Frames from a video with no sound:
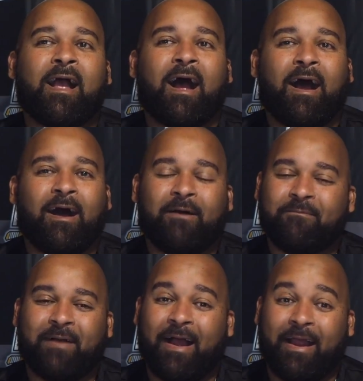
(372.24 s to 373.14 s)
I
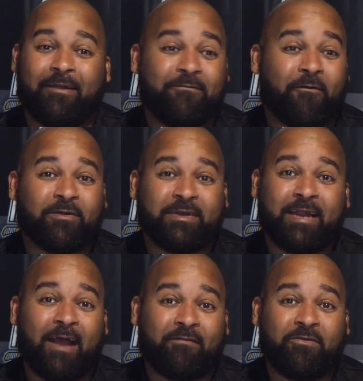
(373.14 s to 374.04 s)

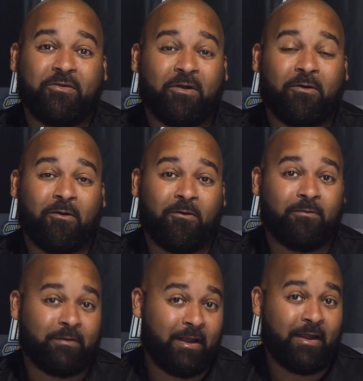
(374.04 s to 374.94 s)
unfortunately have to do the
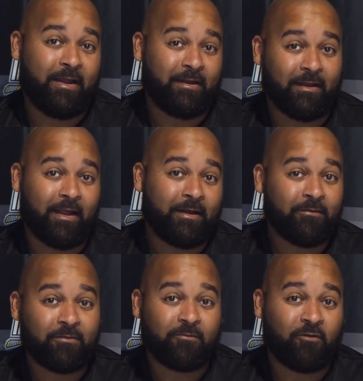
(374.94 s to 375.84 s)
whole hey, like
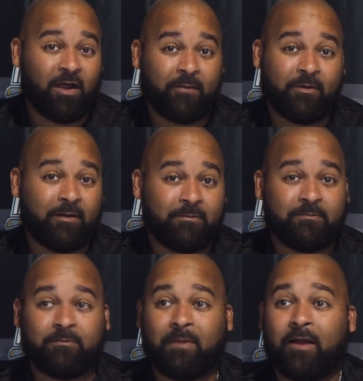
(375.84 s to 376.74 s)
and subscribe to
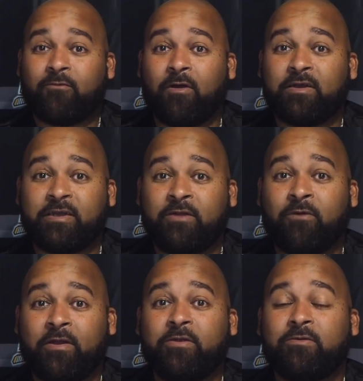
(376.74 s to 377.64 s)
ModSquad
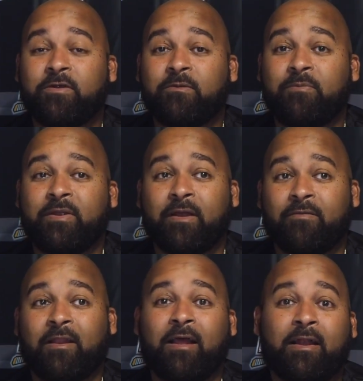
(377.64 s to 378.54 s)
channel on YouTube
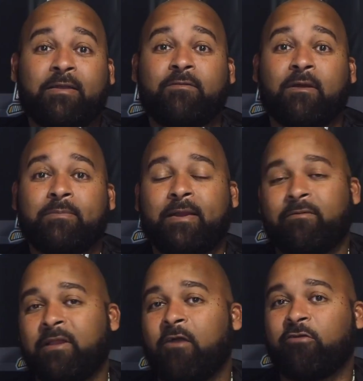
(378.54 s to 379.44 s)
because a lot of these
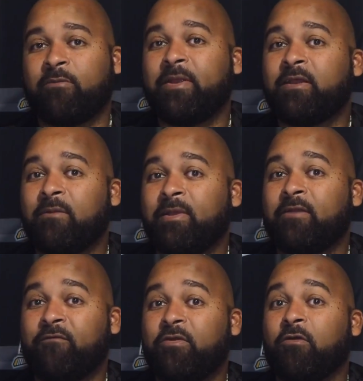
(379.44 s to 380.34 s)
updates now are going to be coming in
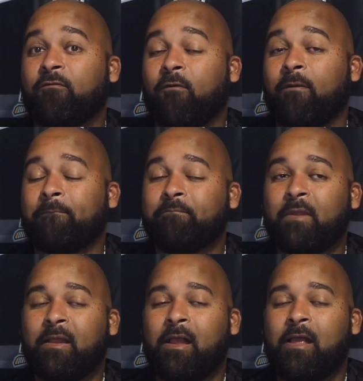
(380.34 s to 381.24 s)
video form.
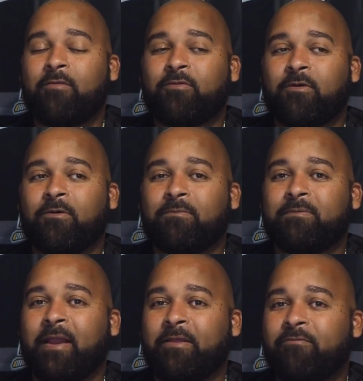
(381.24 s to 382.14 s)
So
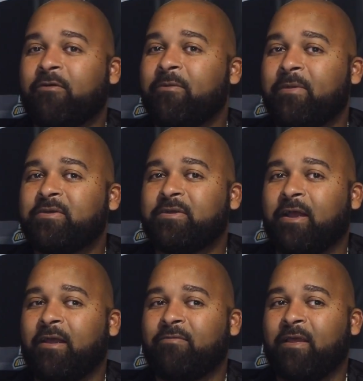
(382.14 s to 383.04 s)
thanks very much,
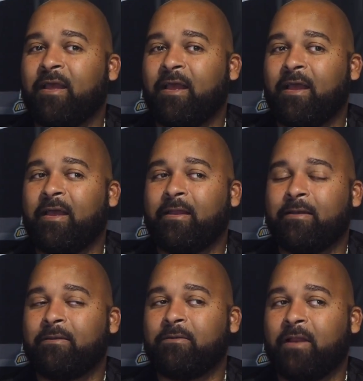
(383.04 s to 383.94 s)
guys,
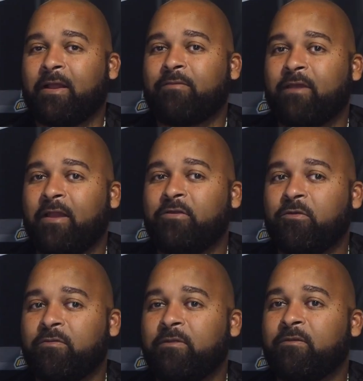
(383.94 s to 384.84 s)
and like I said,
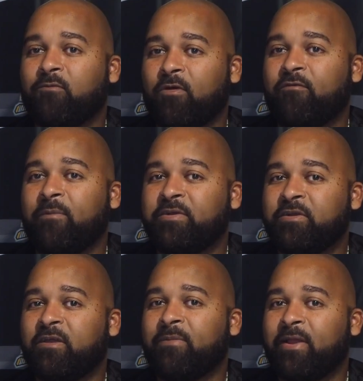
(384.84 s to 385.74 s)
you'll see some more
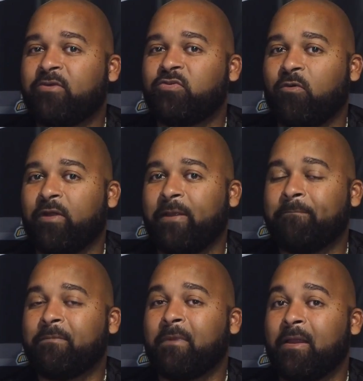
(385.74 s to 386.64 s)
information coming out shortly.
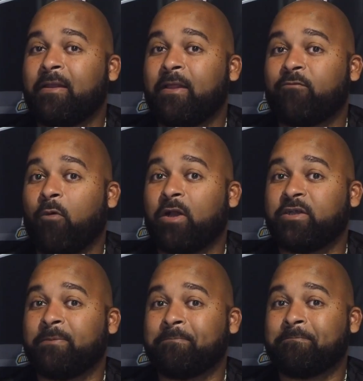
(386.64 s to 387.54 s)
Thanks for watching.